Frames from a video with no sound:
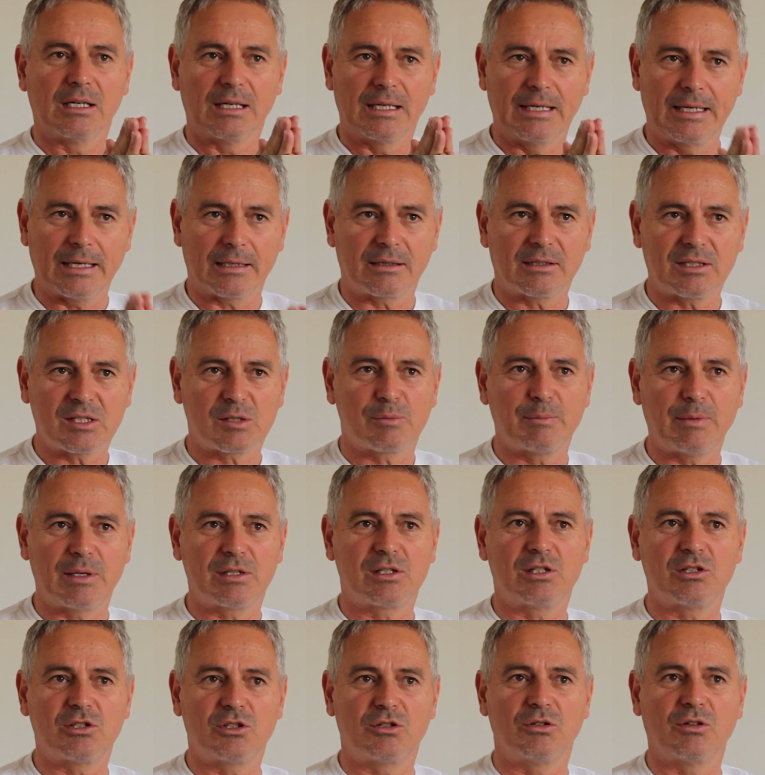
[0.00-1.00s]
get this
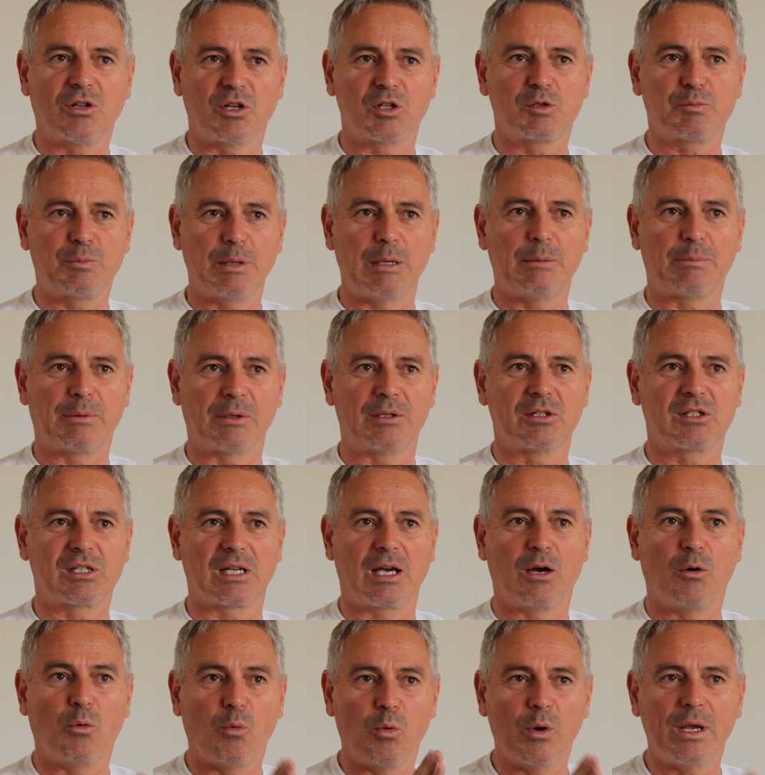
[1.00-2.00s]
message to those people and
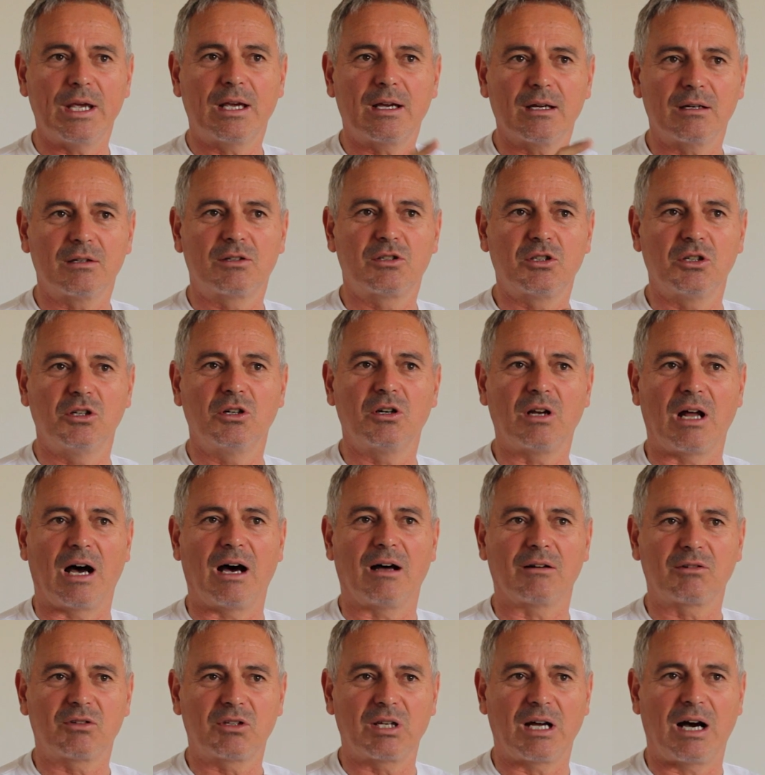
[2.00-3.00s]
say, we can turn
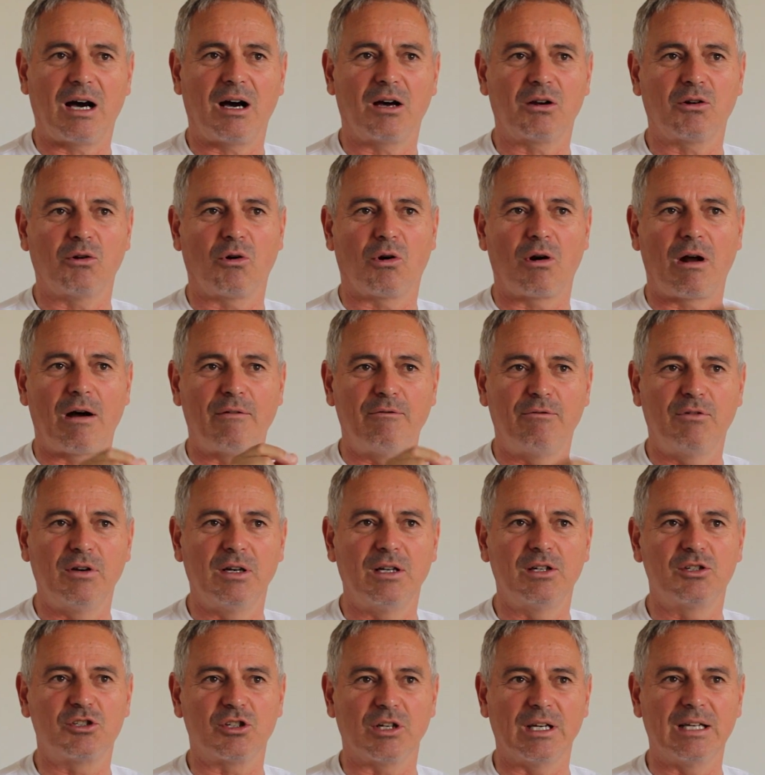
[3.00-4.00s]
our town or our
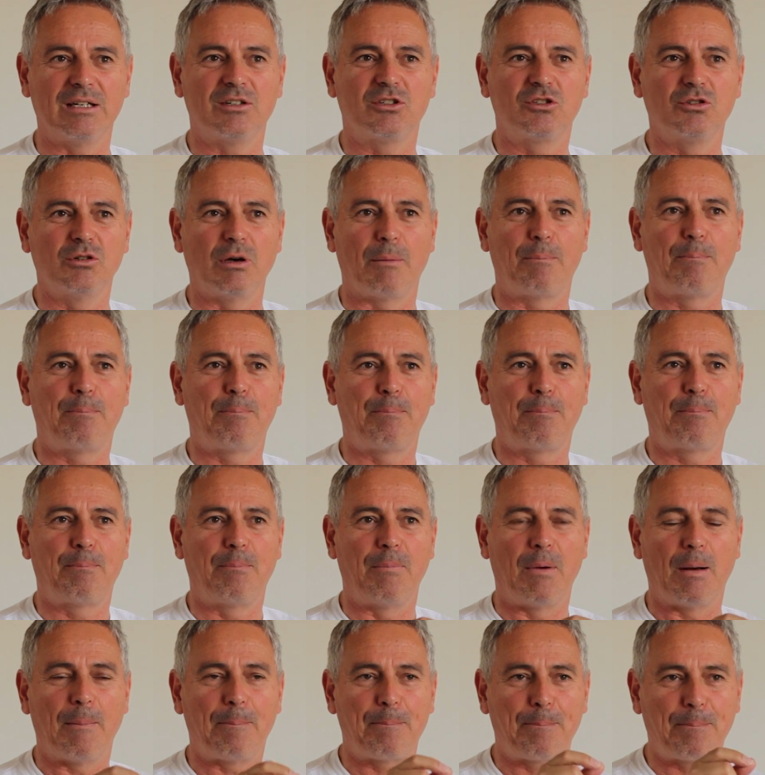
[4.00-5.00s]
village into a
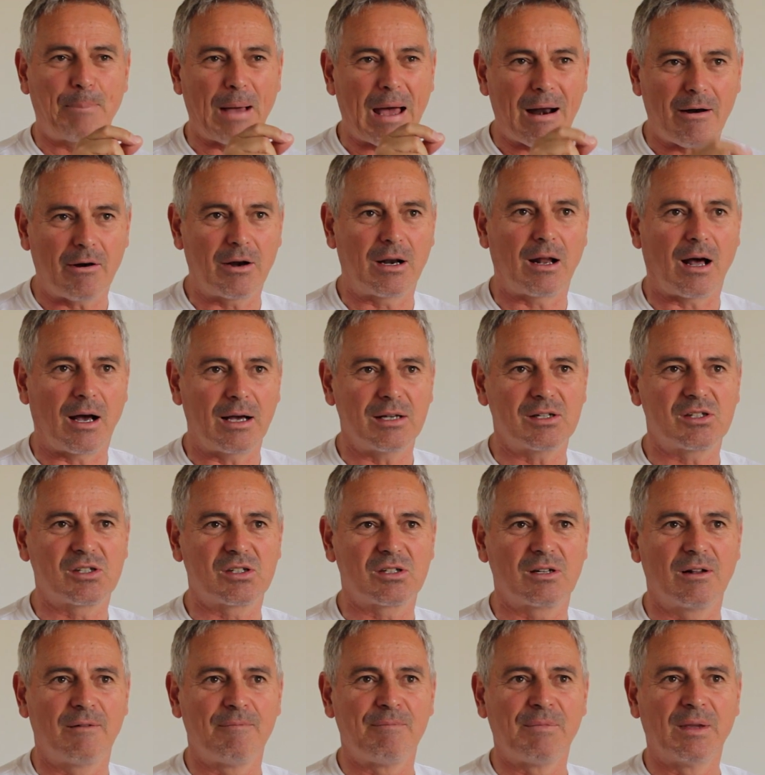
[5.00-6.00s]

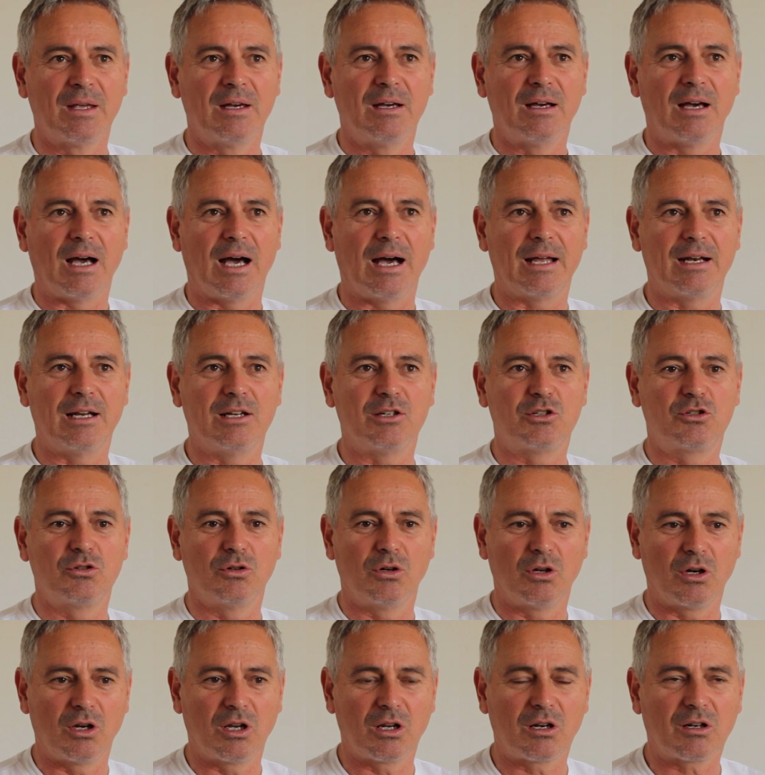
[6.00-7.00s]
paradise and
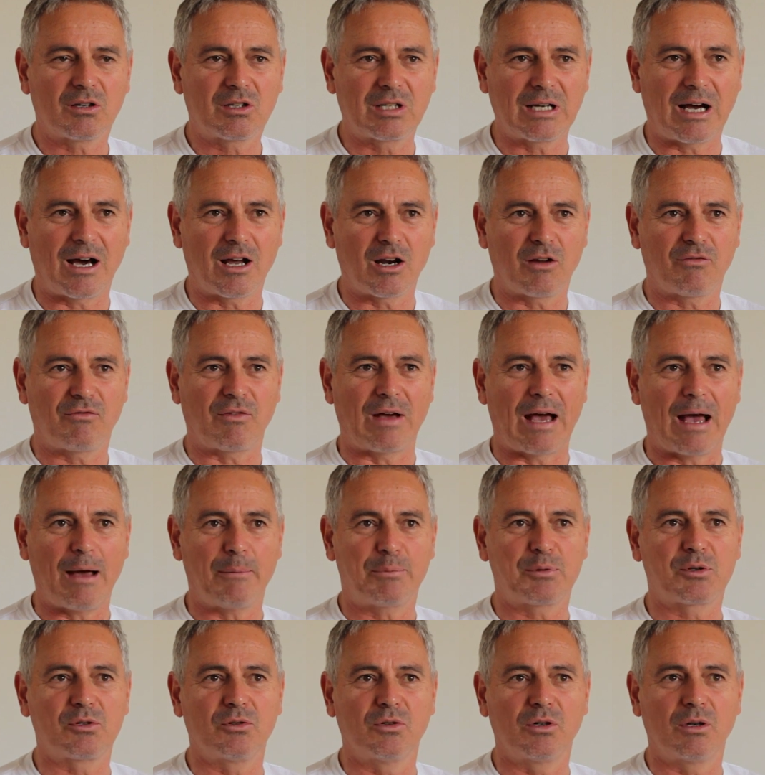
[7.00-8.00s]
into a little town of
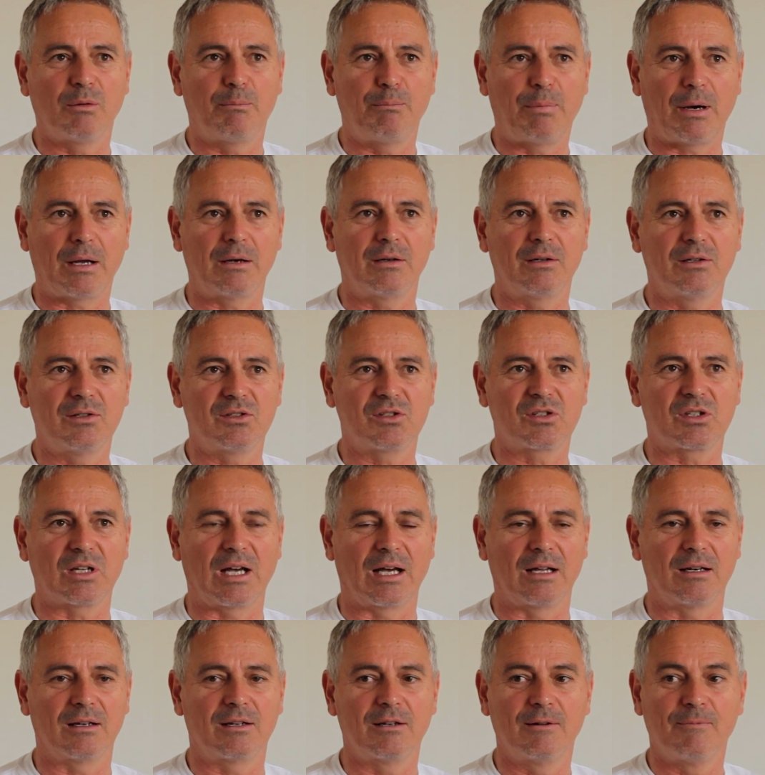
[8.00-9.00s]
absolute abundance
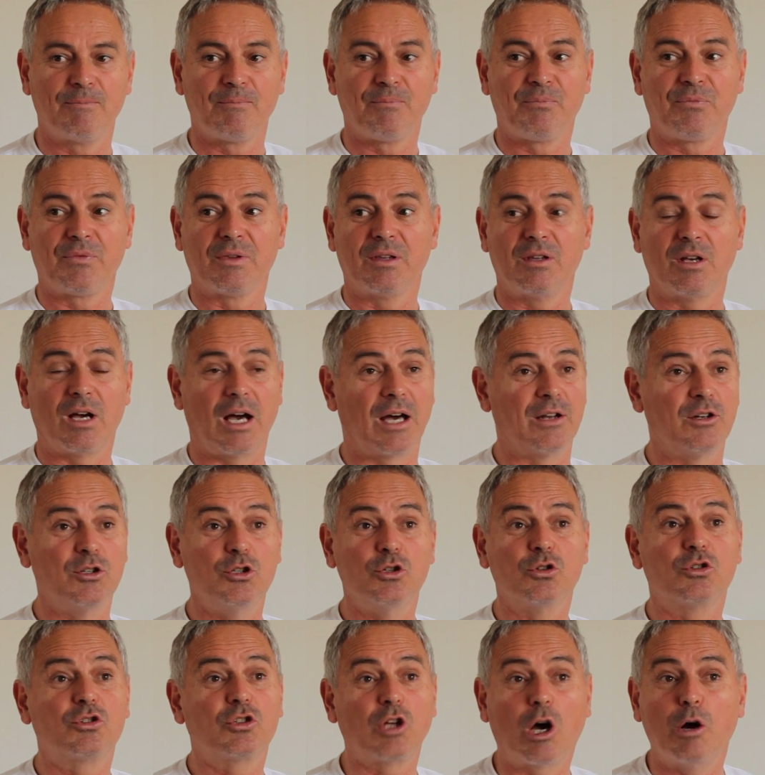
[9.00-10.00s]
and a
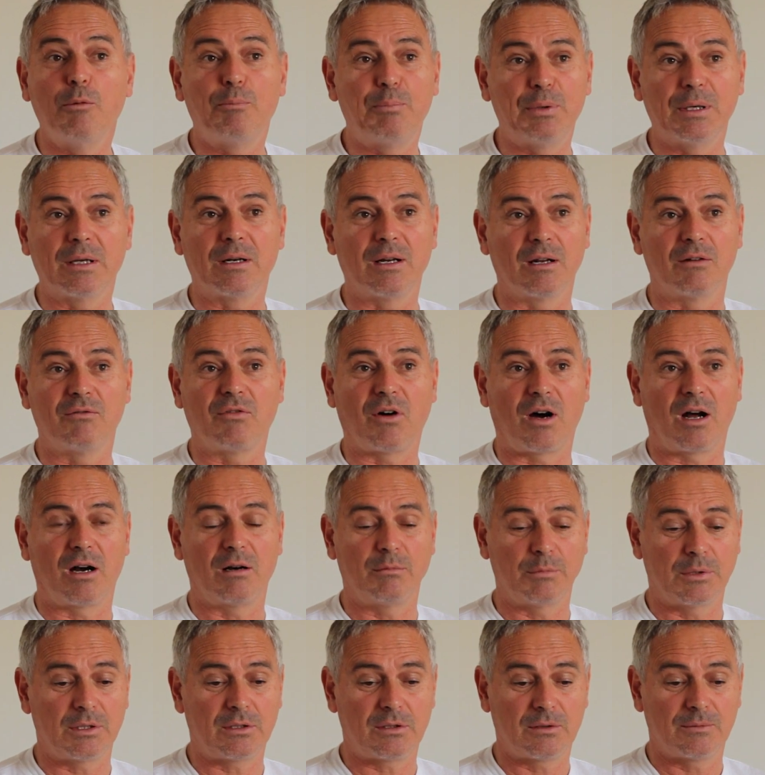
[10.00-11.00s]
utopian
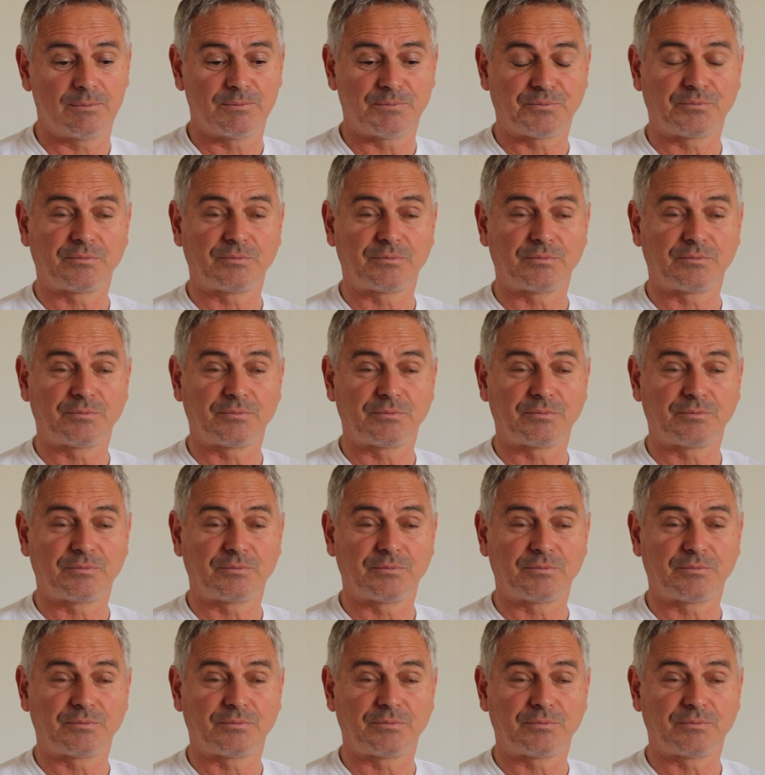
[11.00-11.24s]
environment